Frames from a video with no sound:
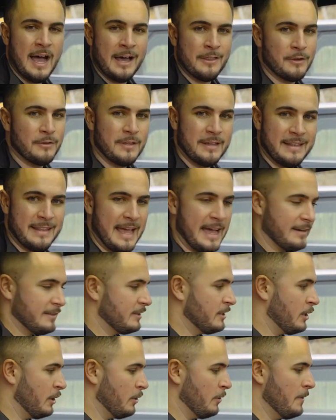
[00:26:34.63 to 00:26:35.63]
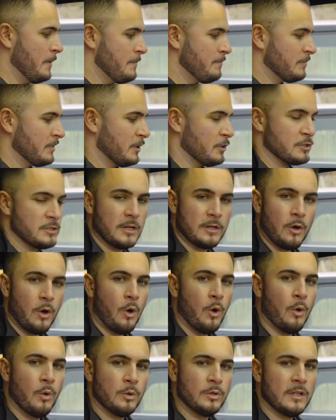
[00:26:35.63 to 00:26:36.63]
Other than that though, there's not a
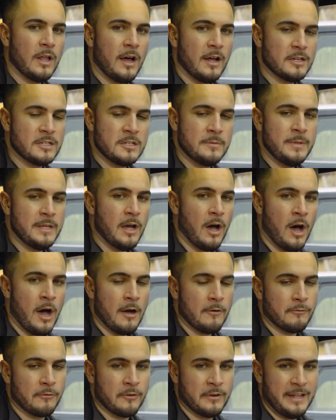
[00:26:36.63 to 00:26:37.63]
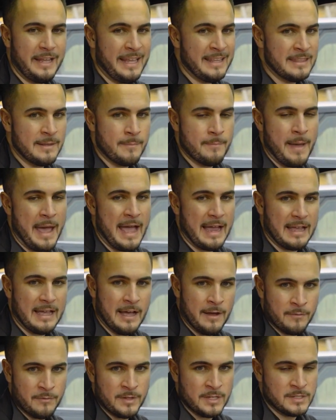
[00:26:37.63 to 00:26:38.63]
whole lot to be offered in the back
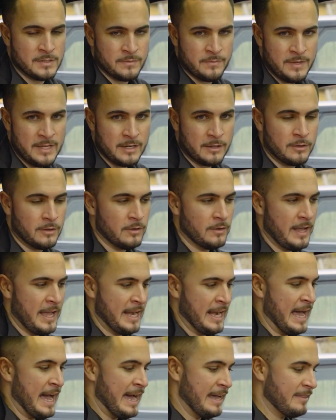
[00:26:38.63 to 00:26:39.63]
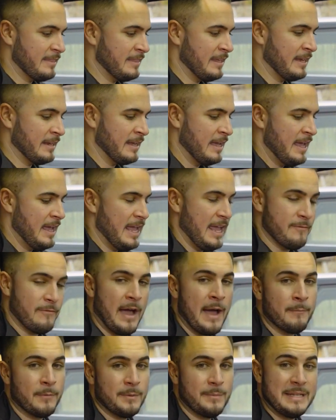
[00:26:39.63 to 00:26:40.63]
of this vehicle. And I think if
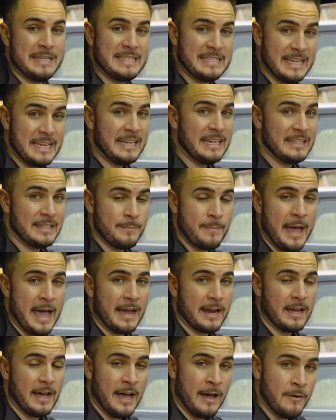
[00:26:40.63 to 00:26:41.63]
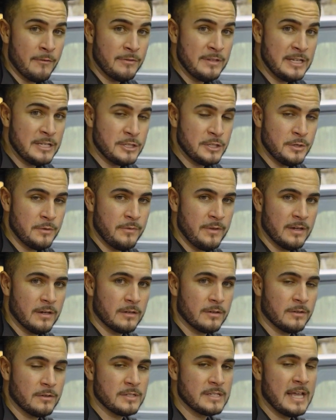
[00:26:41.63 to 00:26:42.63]
I'm gonna be sitting in the back of these two
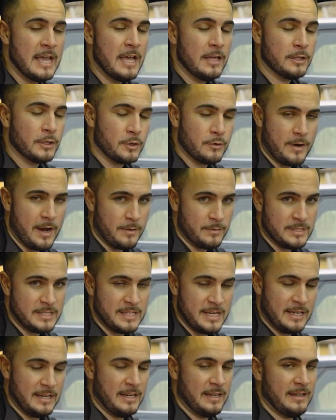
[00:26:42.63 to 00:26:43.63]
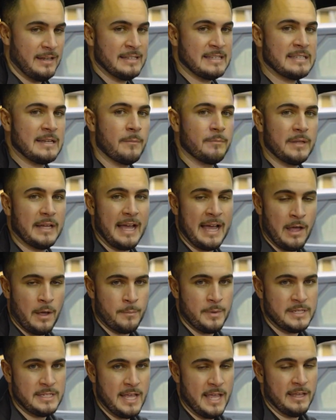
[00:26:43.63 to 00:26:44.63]
vehicles, the Crown Signia is something I'll
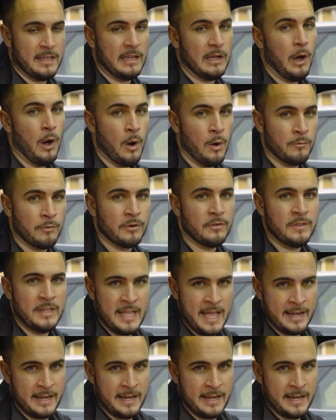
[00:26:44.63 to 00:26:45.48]
be taking over the